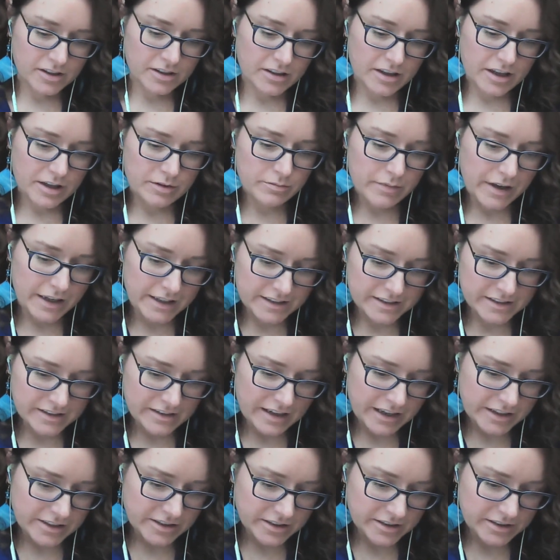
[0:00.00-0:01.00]
And belly
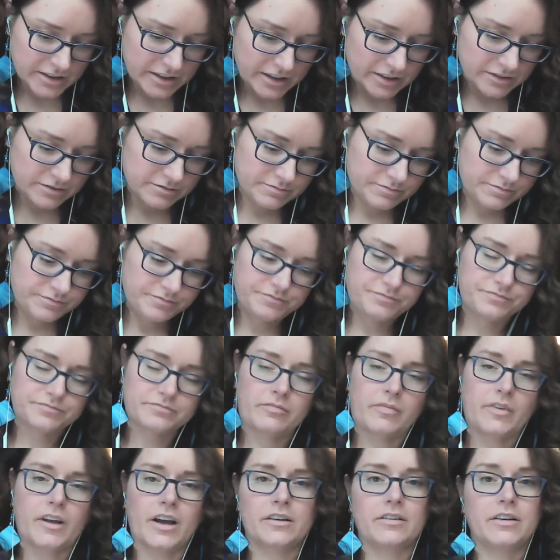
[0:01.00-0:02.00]
scratches, eh?
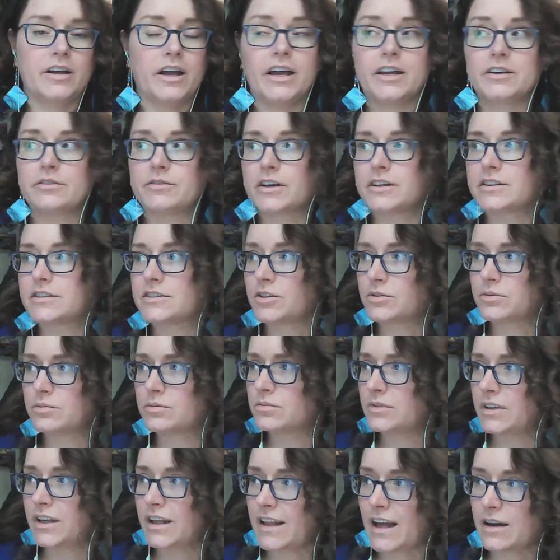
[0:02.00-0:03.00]
Okay. Anyway, so
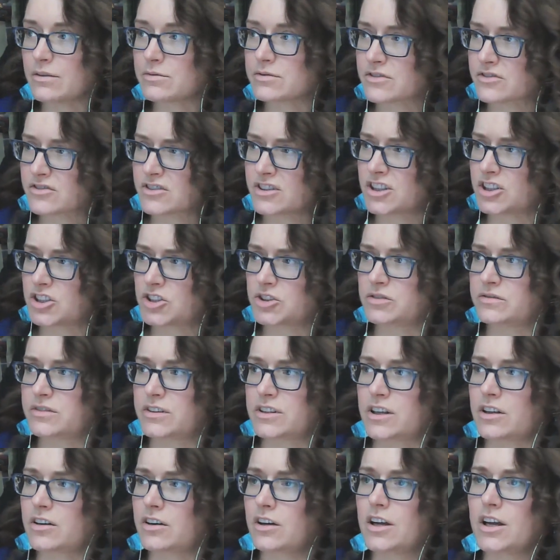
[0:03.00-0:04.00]
that was really cool
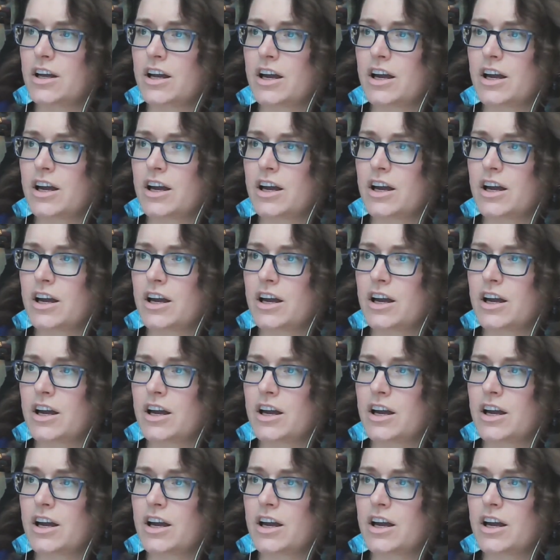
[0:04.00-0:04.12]
video.